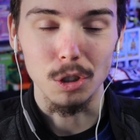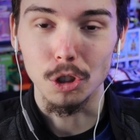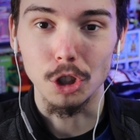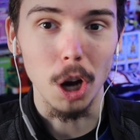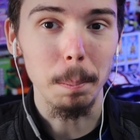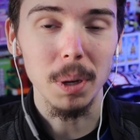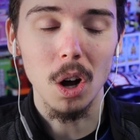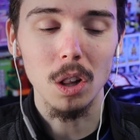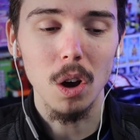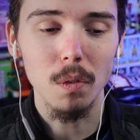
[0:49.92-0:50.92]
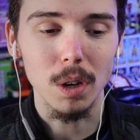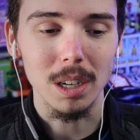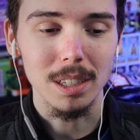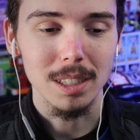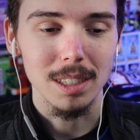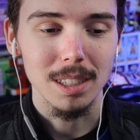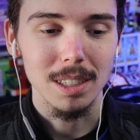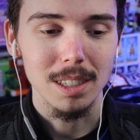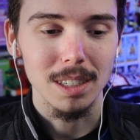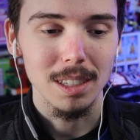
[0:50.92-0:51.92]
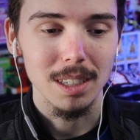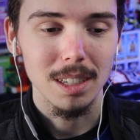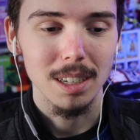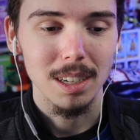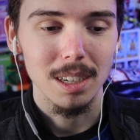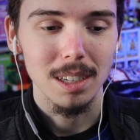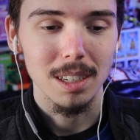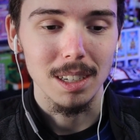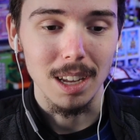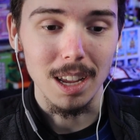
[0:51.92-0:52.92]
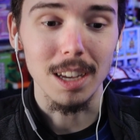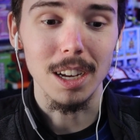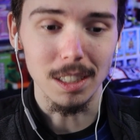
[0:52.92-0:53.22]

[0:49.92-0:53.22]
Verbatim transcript: Jumping all over. This is weird. It